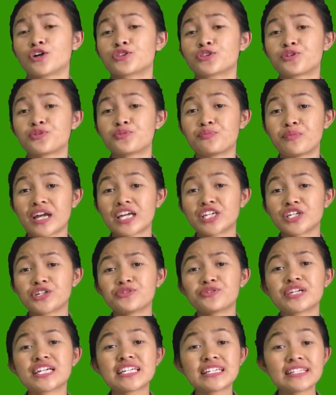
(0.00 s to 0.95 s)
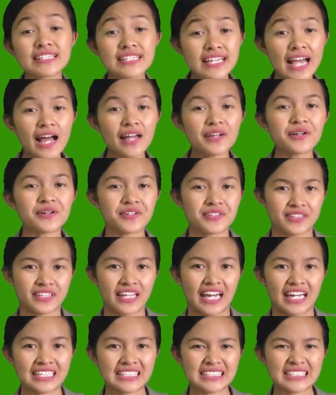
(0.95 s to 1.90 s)
To make you easy
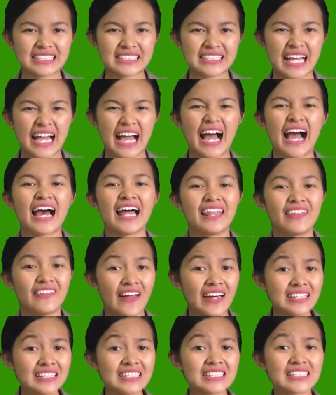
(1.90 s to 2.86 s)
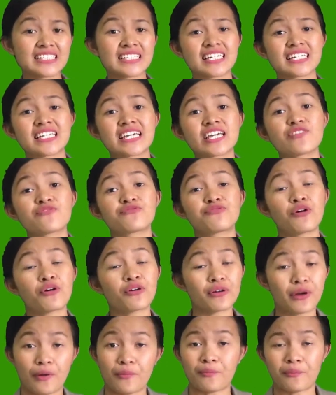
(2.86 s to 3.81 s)
understand, let's see the
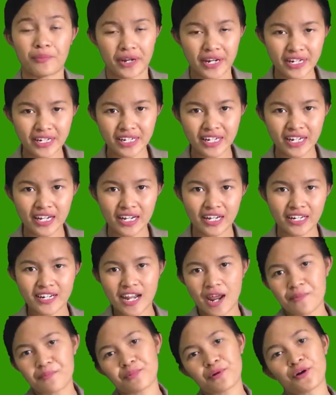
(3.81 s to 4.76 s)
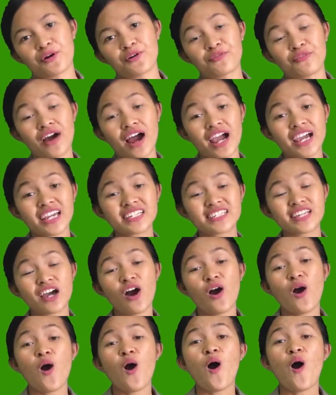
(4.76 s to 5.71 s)
infographic that provide
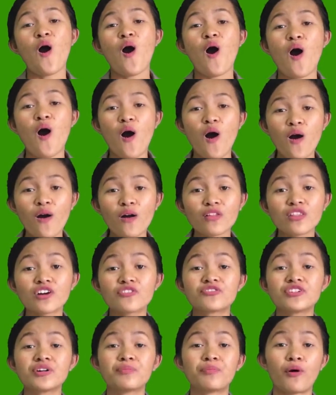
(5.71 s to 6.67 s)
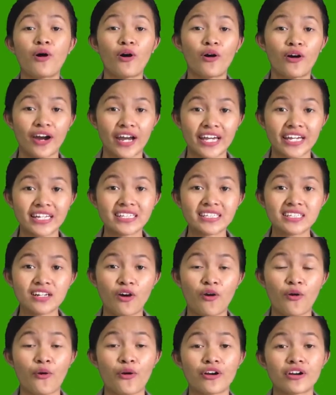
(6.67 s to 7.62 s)
all of the point
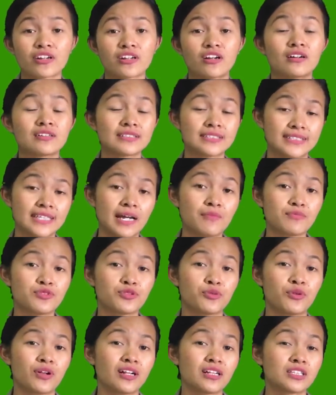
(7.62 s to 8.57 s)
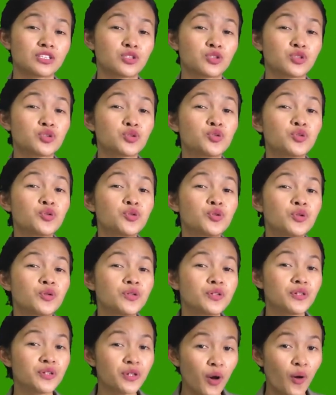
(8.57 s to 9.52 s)
or the conceptual
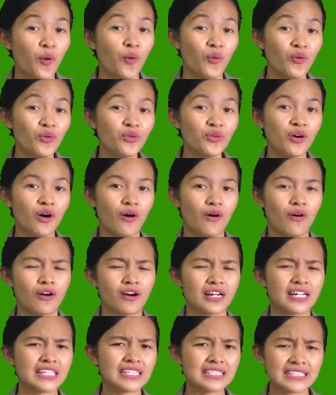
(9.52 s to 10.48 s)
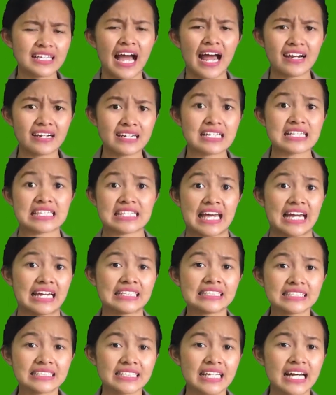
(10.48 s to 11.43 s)
to know or easy
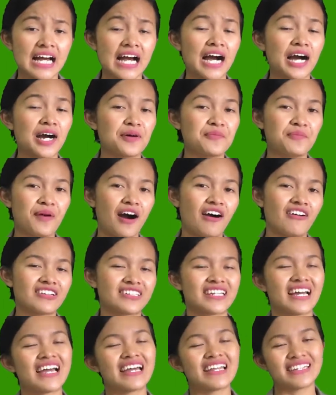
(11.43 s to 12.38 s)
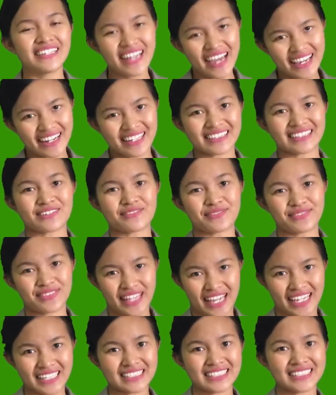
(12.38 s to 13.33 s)
understand about narrative
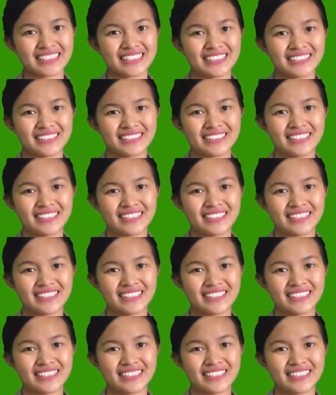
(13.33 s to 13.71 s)
text.